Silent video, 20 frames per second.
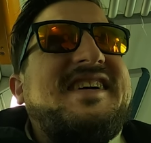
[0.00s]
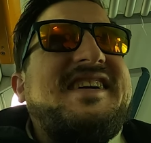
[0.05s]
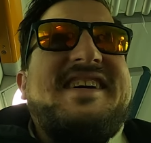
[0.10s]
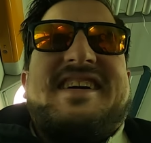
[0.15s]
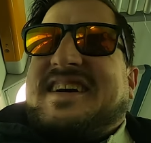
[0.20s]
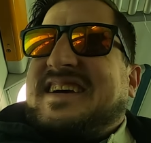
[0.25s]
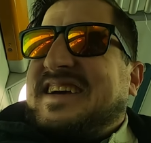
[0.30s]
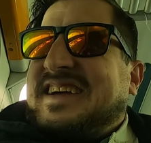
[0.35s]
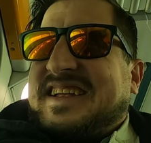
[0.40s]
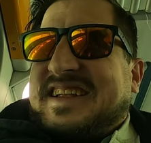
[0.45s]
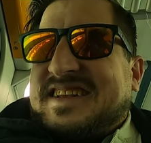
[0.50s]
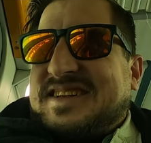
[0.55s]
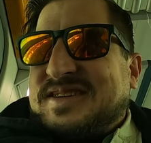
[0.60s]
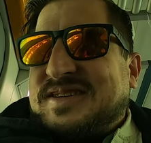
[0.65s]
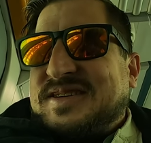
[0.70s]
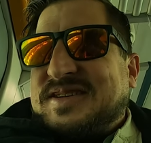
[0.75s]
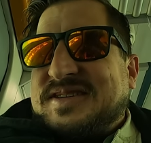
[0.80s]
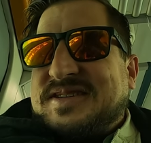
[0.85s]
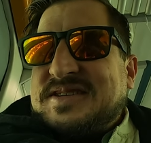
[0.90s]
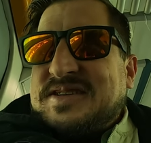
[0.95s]
I
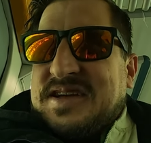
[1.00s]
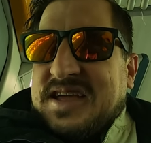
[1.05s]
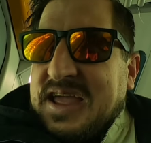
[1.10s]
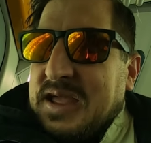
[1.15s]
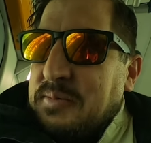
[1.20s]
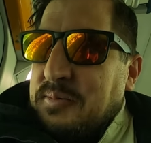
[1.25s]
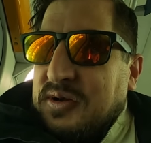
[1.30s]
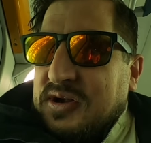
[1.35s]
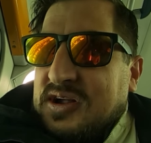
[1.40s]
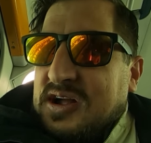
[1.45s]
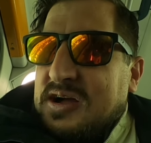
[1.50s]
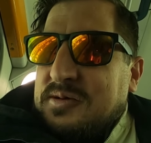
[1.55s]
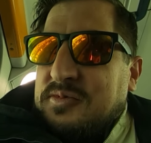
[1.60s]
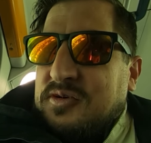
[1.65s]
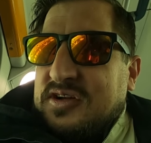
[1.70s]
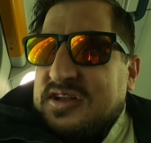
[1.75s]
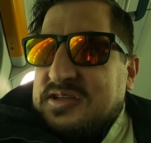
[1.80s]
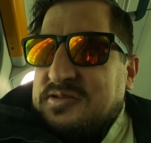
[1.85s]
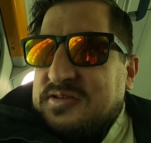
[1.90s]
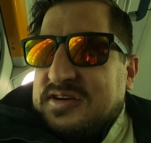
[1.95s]
don't know. In
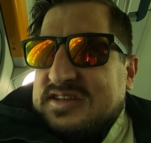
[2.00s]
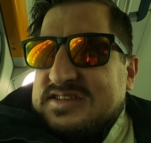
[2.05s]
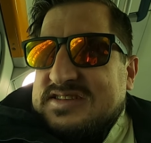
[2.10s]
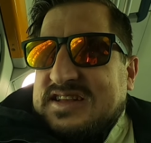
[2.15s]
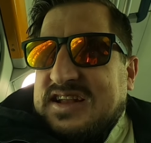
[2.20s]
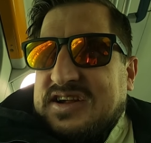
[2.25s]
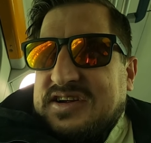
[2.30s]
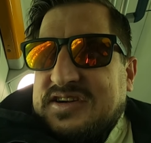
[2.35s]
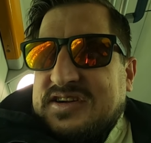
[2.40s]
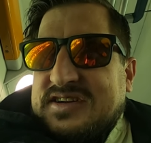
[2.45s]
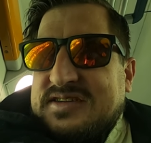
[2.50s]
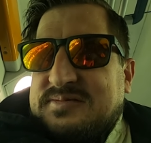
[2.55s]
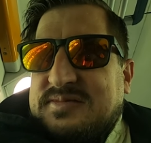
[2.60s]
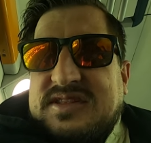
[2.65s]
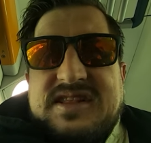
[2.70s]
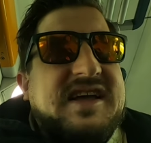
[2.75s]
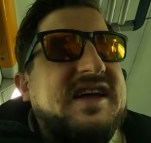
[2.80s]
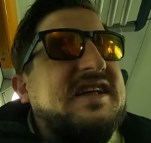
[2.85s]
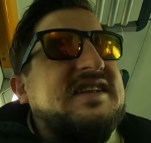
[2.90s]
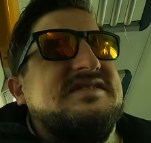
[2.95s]
Bergamo anyways, and I heard
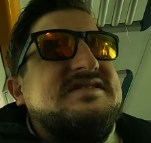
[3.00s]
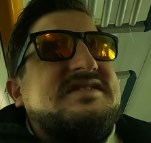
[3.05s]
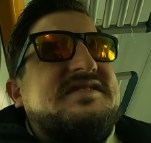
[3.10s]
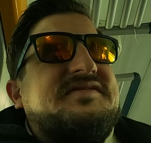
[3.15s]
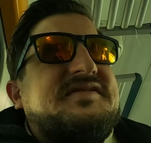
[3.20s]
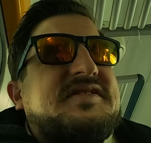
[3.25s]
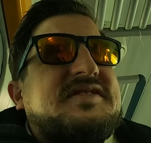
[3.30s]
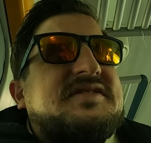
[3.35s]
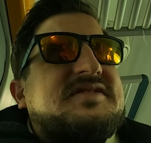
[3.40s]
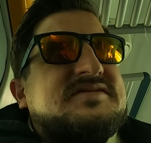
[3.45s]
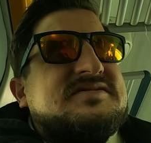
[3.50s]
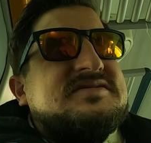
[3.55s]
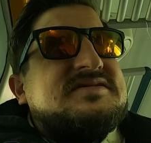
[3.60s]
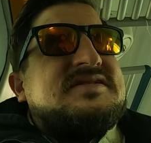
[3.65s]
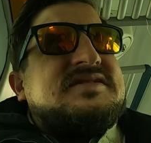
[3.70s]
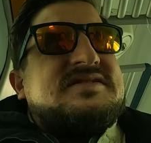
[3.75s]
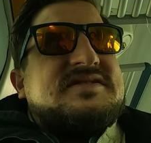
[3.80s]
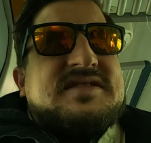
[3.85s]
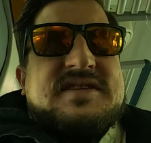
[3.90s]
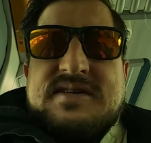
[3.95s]
Milan's even
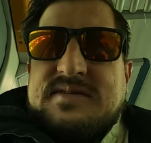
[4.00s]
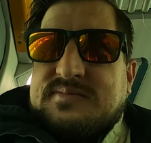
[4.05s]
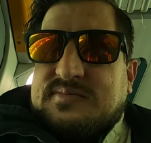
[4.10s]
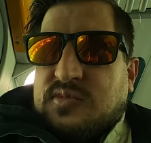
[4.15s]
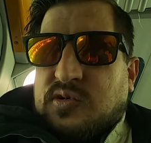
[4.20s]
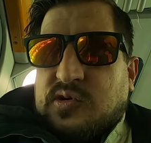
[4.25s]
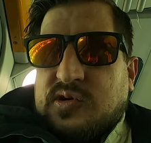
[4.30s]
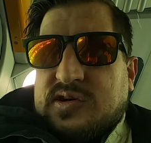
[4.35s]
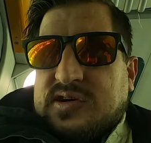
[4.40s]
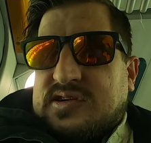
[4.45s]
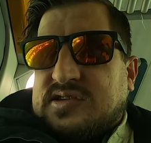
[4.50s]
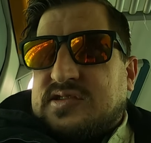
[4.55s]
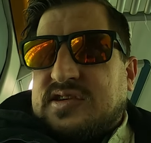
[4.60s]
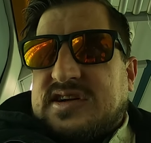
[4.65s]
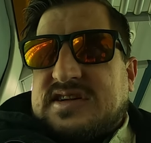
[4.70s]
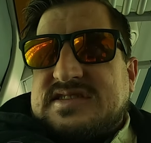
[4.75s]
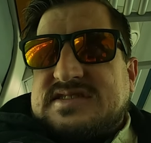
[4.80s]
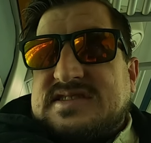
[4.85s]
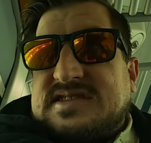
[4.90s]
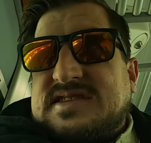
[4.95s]
more
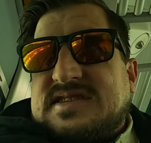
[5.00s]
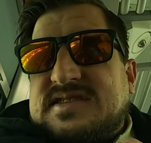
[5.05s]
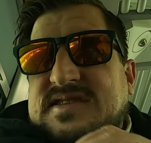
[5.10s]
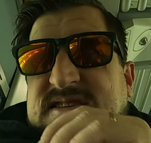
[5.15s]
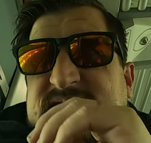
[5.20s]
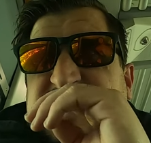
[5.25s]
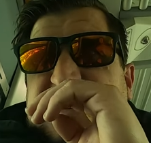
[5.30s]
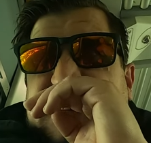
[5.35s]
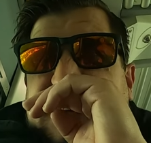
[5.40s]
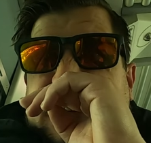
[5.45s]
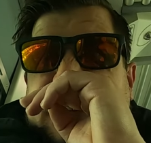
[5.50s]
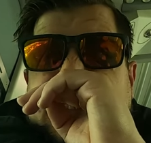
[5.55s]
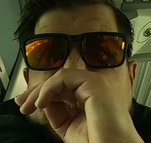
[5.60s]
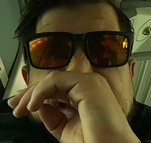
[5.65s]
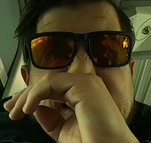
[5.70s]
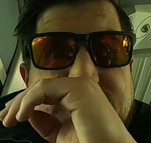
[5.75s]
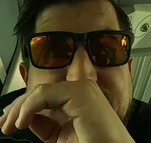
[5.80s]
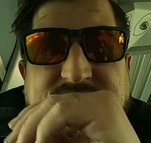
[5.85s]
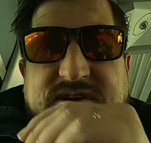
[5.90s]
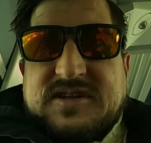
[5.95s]
crazy
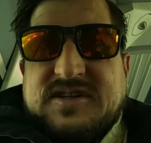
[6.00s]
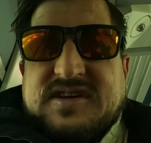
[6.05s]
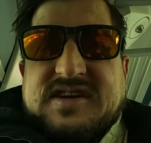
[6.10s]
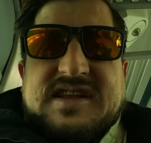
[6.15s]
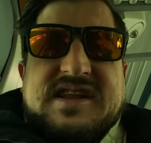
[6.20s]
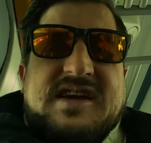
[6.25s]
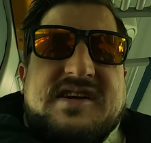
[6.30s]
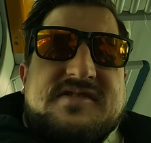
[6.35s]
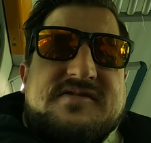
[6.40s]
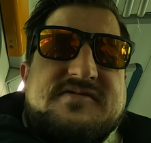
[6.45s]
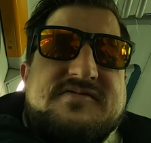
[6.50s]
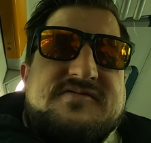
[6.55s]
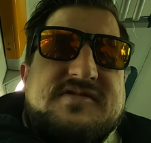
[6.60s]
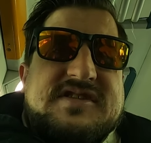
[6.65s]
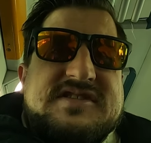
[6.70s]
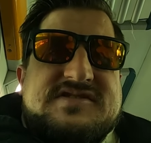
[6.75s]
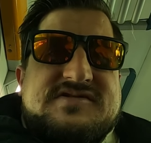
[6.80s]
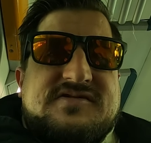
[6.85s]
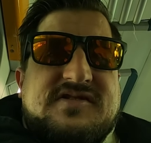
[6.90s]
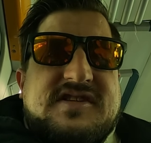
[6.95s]
because we were looking at
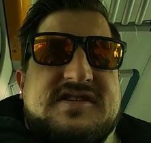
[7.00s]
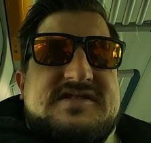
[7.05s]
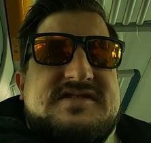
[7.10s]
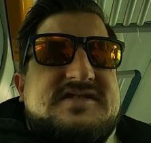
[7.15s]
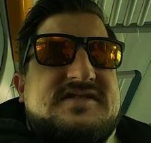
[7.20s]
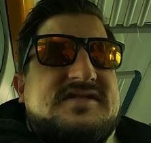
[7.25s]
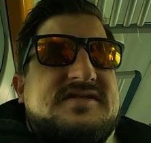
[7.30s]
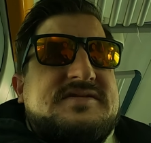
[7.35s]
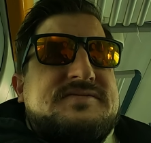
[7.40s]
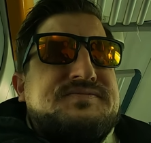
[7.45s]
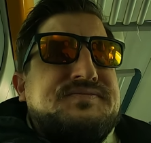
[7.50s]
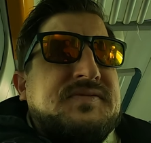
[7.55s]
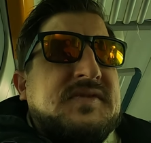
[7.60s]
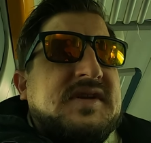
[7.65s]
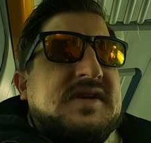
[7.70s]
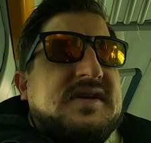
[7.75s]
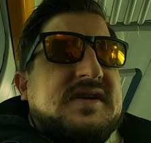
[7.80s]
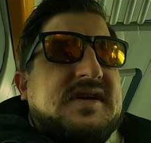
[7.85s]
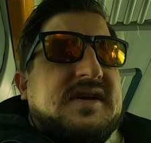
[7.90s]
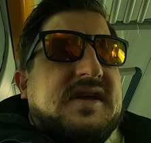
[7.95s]
restaurants,
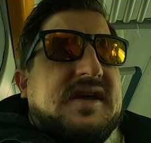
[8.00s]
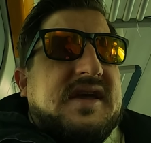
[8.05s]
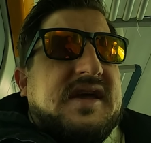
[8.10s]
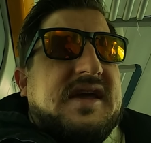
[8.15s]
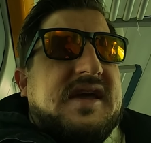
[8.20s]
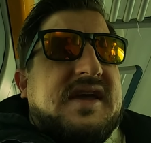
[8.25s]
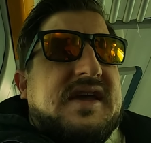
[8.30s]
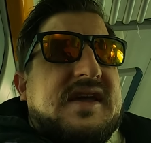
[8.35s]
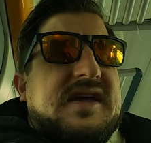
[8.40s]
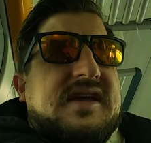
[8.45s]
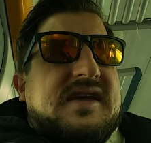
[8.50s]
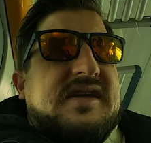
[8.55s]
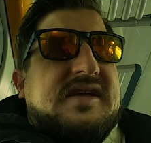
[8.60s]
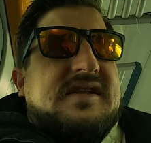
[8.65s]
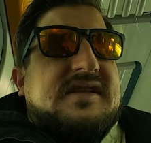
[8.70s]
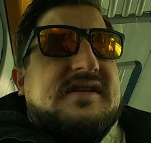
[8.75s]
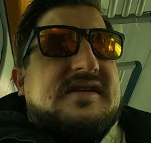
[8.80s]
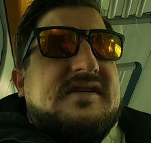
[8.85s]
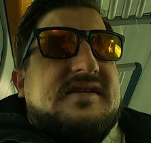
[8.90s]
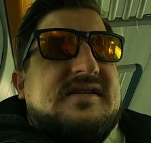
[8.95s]

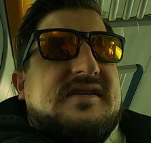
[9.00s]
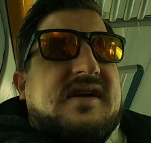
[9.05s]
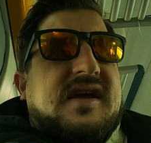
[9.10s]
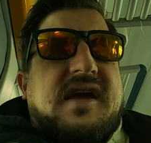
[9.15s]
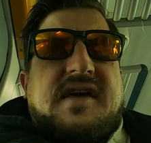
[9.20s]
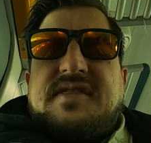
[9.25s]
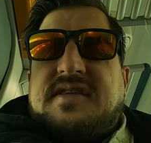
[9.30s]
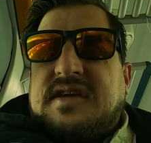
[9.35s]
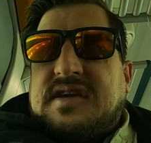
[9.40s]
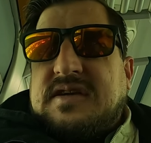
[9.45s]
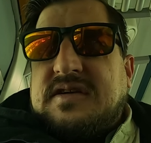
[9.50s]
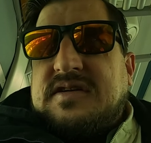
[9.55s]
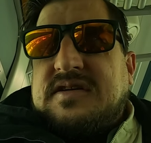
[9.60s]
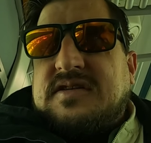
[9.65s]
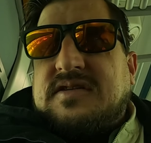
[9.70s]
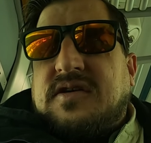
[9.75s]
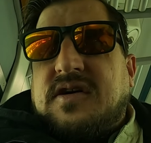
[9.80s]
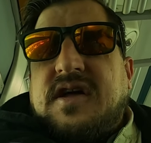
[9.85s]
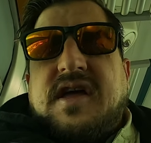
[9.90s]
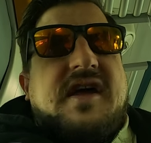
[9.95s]
and I think
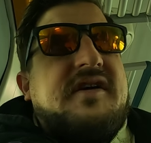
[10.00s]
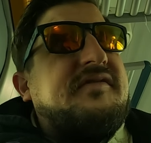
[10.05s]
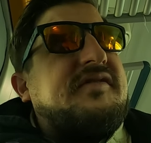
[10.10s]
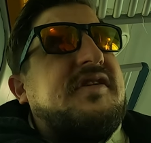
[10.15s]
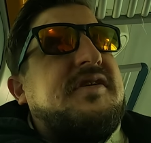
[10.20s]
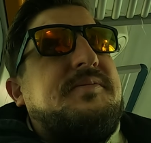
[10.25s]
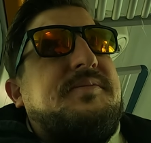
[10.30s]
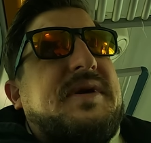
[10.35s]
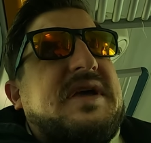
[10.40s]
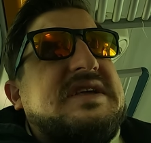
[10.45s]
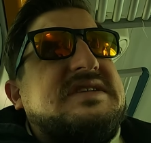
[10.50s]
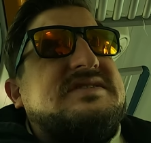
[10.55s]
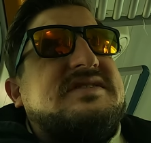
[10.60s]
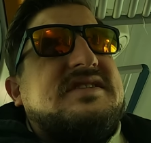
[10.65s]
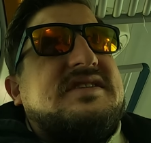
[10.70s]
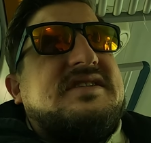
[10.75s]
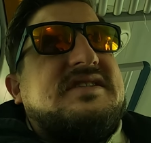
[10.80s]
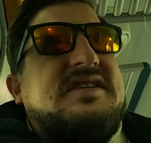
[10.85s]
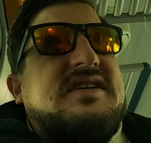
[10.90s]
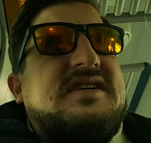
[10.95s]
every
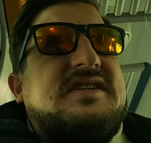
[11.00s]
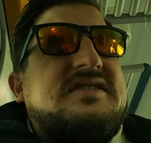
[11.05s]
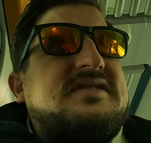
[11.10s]
basic